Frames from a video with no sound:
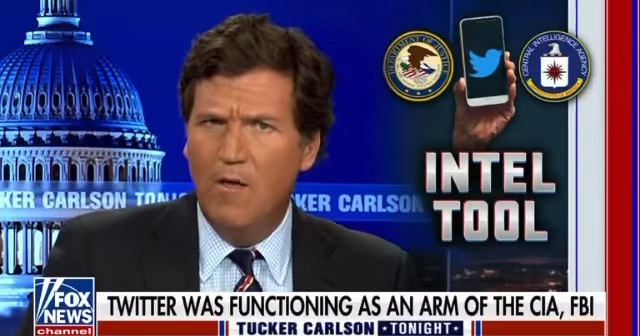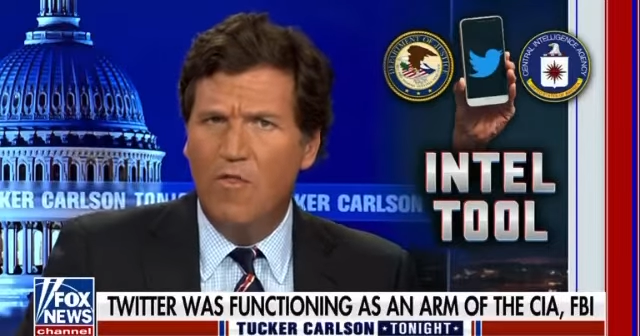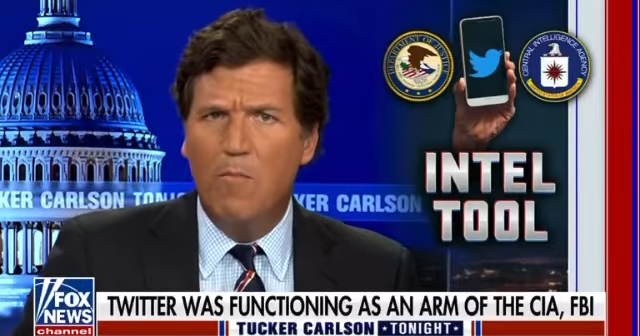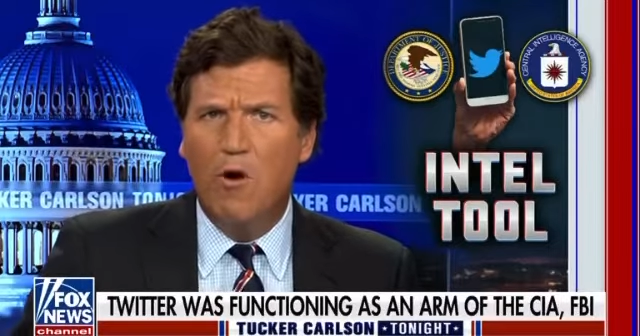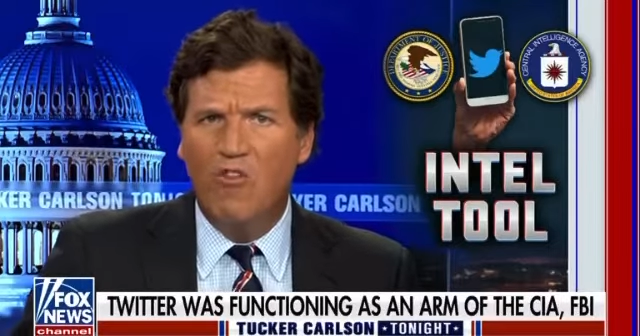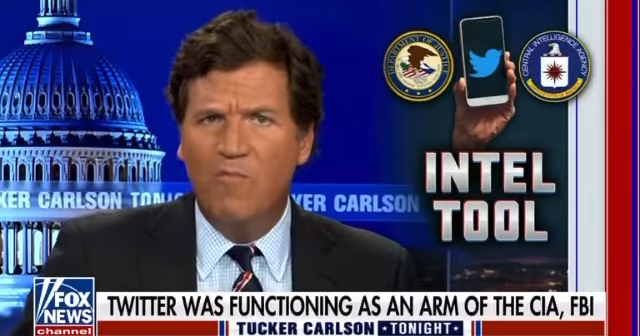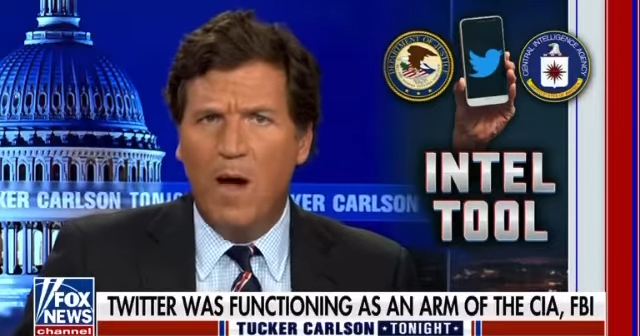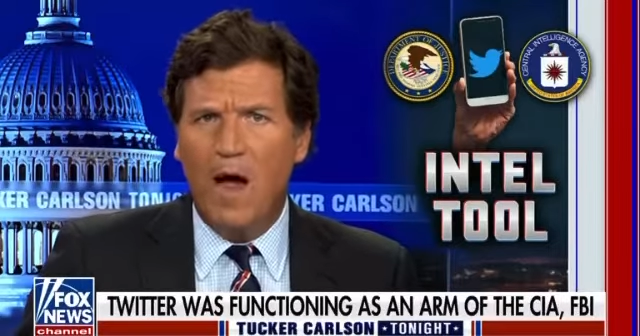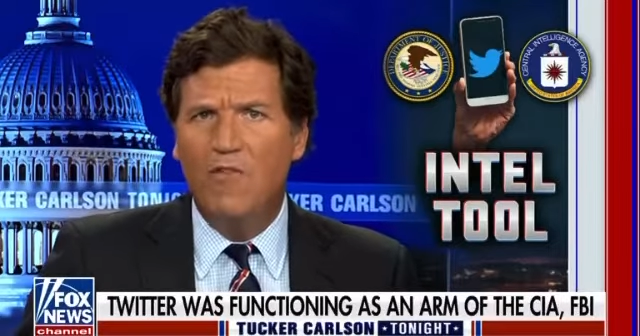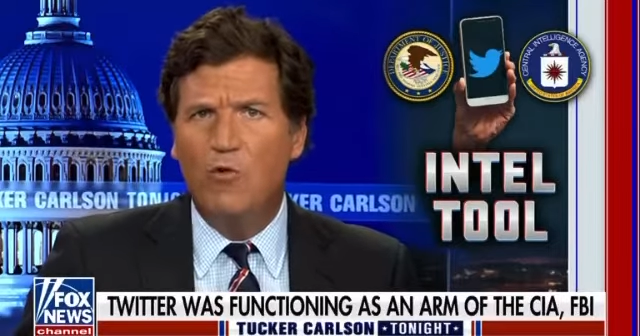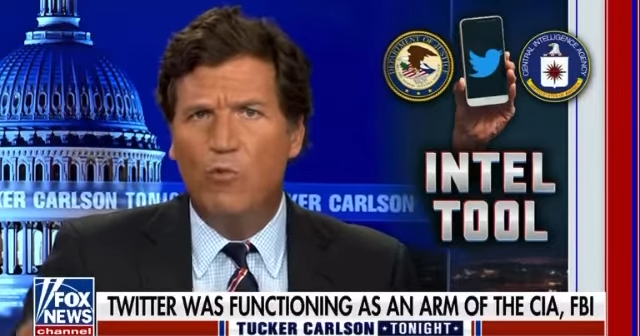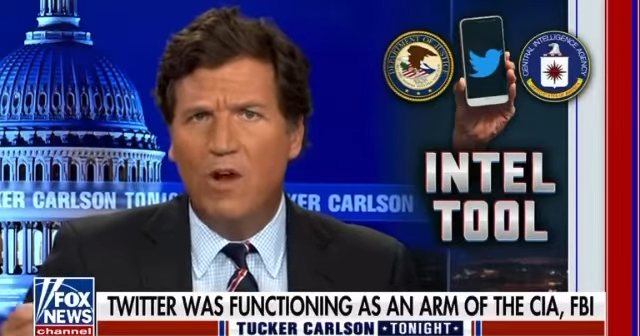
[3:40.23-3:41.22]
The motive
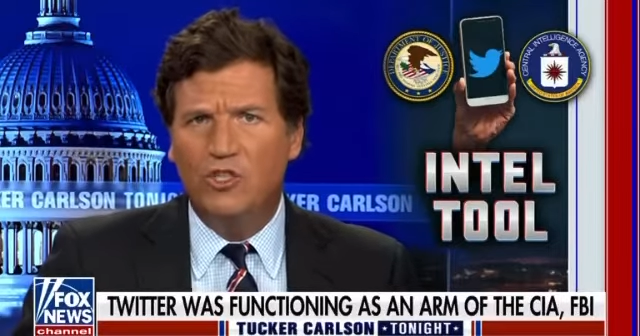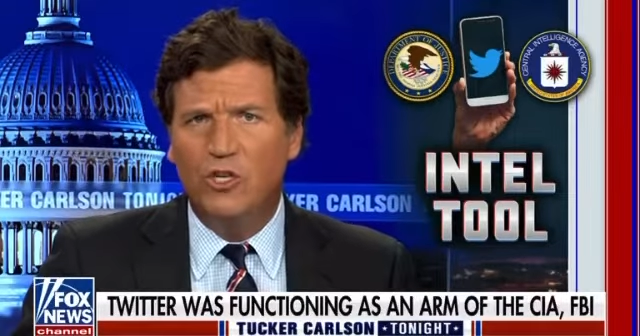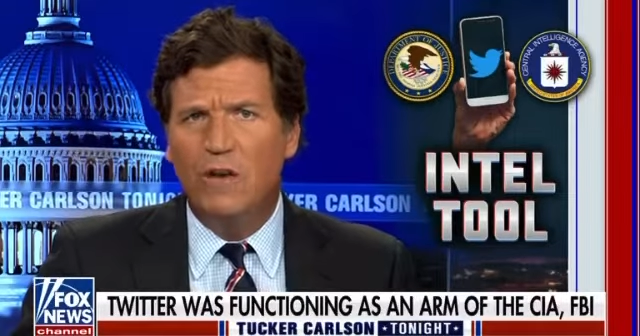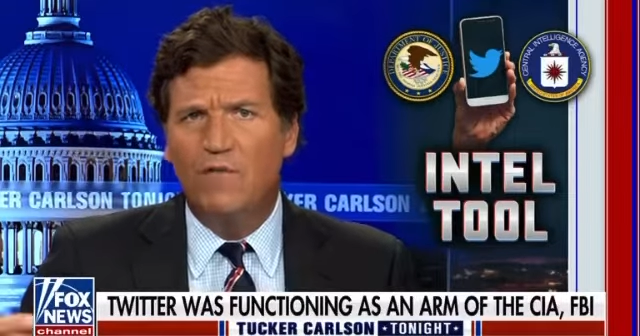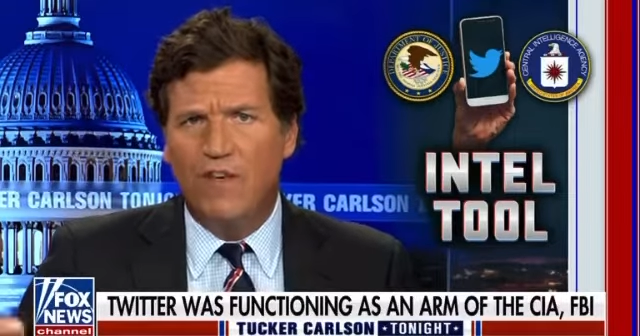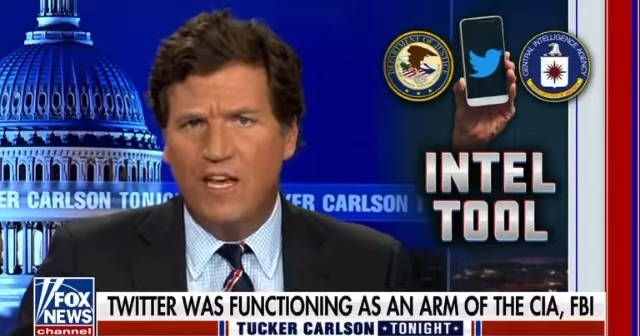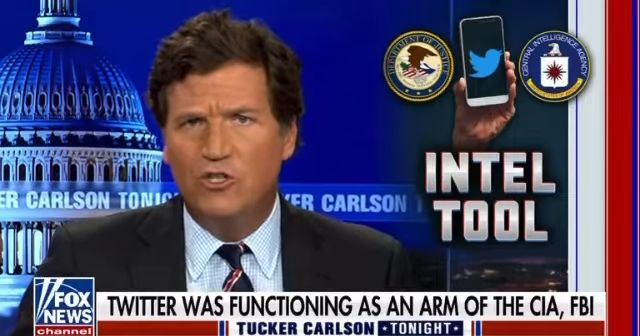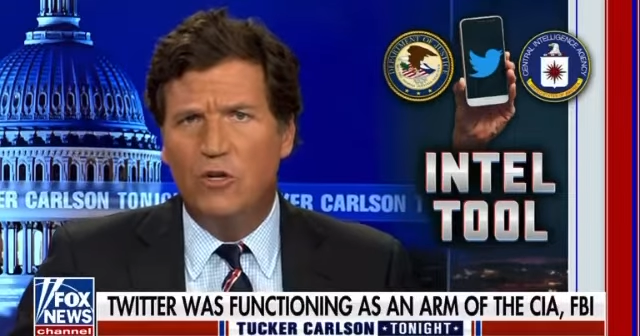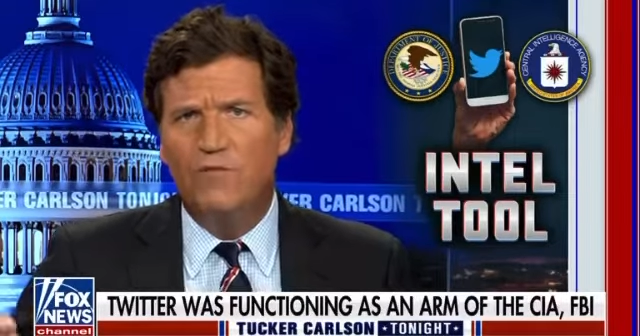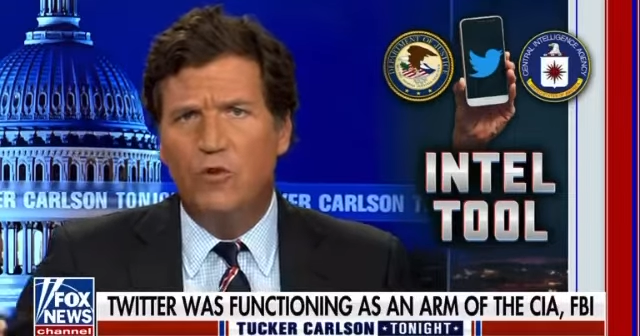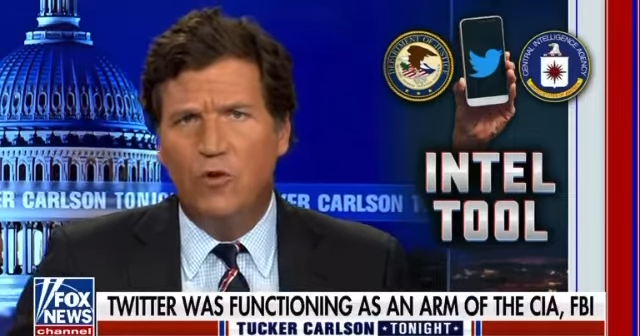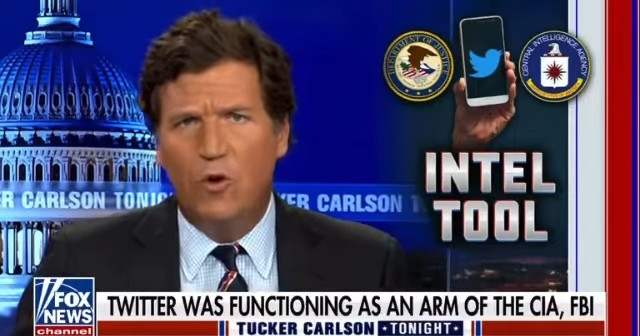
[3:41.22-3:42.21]
behind the Russian invasion
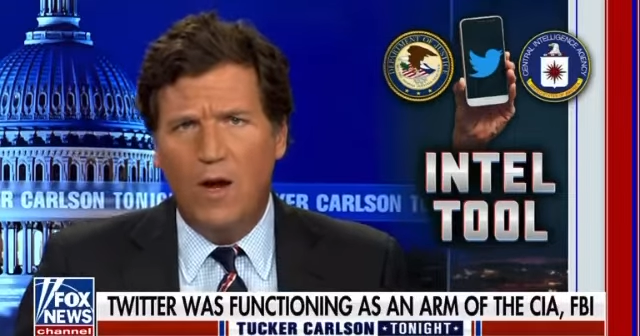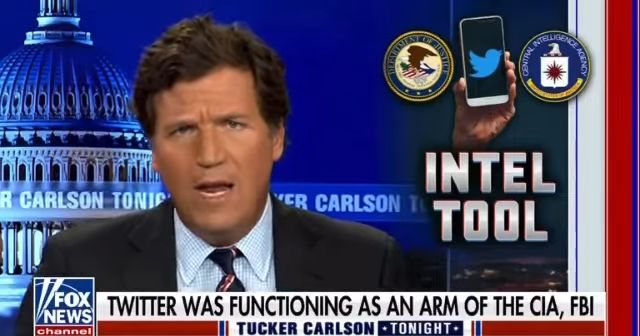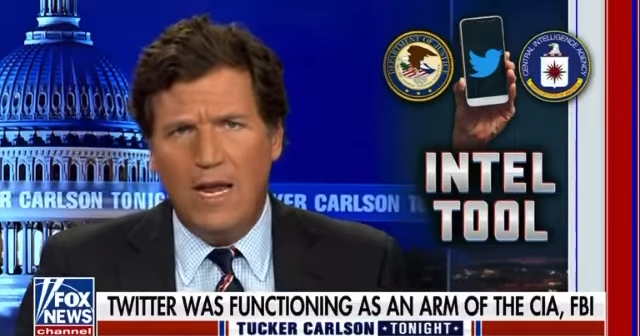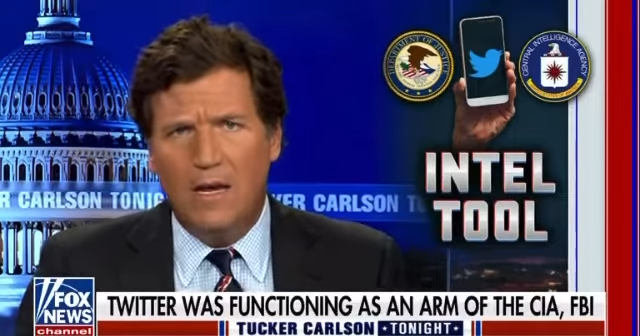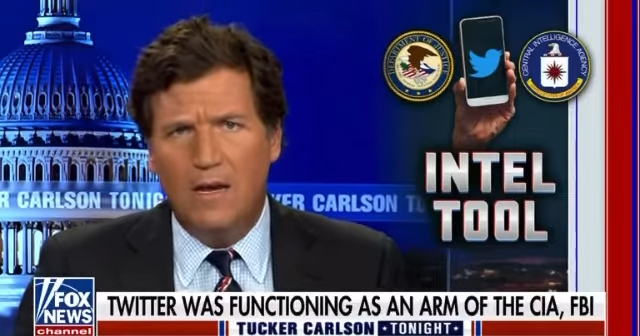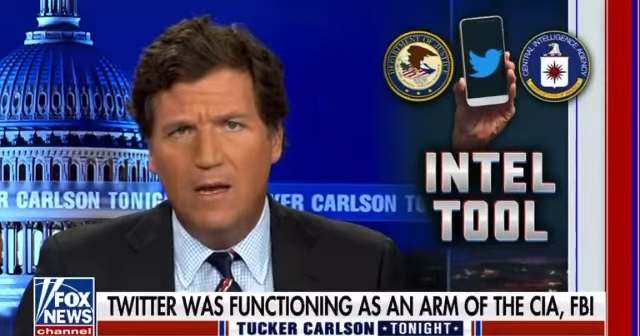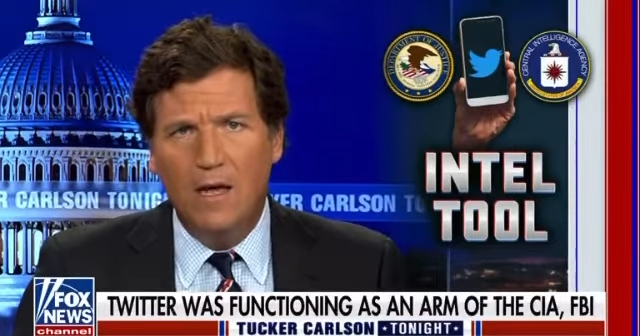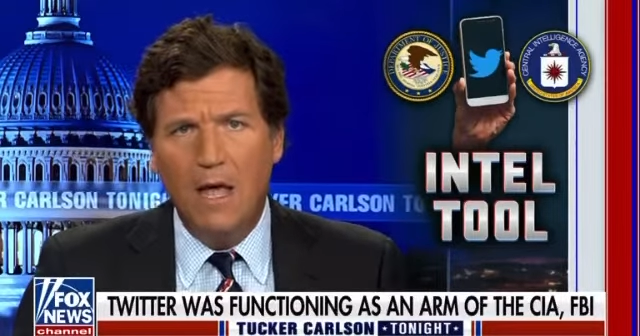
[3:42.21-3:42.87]
of Ukraine.